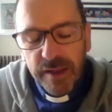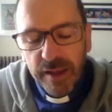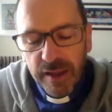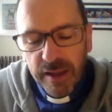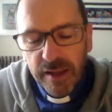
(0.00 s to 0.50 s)

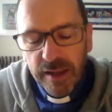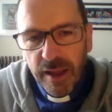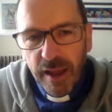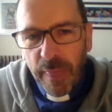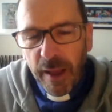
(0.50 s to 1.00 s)
Yeah,
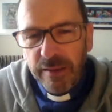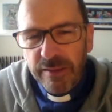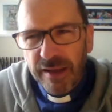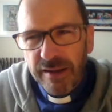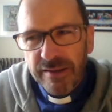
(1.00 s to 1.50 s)
and that
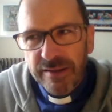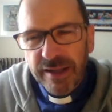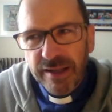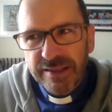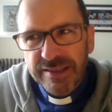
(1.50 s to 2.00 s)

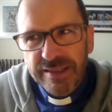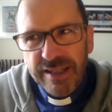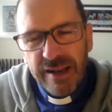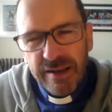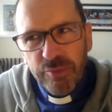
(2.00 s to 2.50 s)

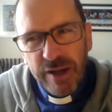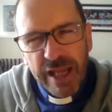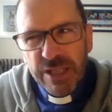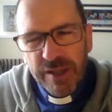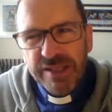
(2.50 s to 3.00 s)

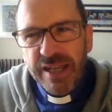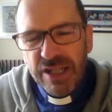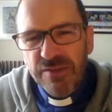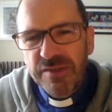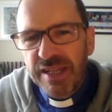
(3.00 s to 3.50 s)
leads to a
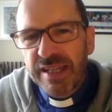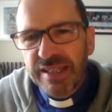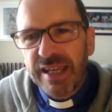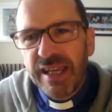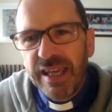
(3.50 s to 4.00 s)
sense of
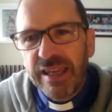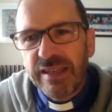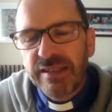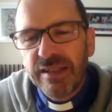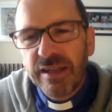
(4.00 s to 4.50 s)

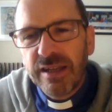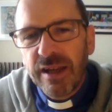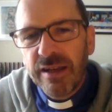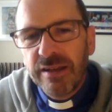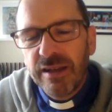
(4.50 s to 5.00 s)
dis-ease
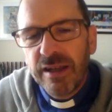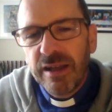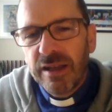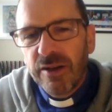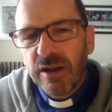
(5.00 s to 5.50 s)
and
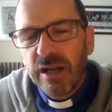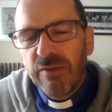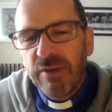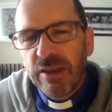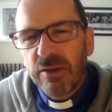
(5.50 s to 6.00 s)
kind of
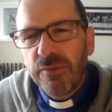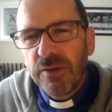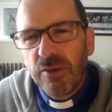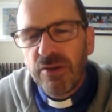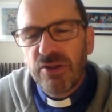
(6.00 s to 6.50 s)
living in the
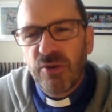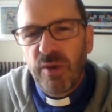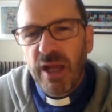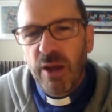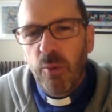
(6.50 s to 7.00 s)
future
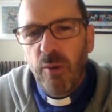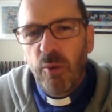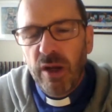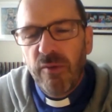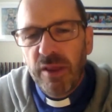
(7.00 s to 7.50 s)
somehow, where
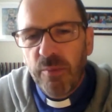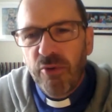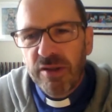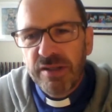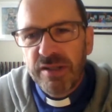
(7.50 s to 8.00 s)
whatever the
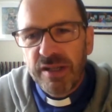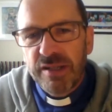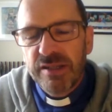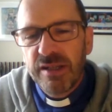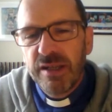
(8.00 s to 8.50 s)
present
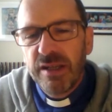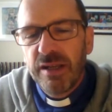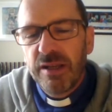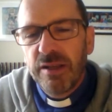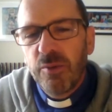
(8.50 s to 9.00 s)
is,
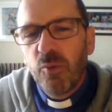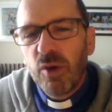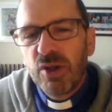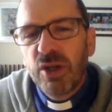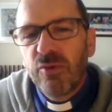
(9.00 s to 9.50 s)

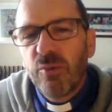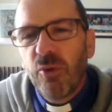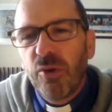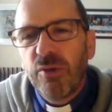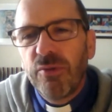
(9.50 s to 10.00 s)
wishing for
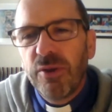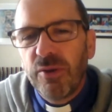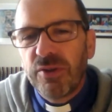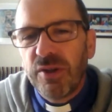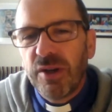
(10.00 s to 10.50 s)
more in the
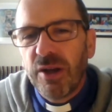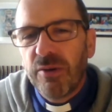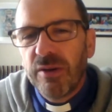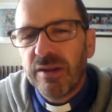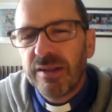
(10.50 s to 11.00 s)

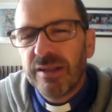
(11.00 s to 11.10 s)
future.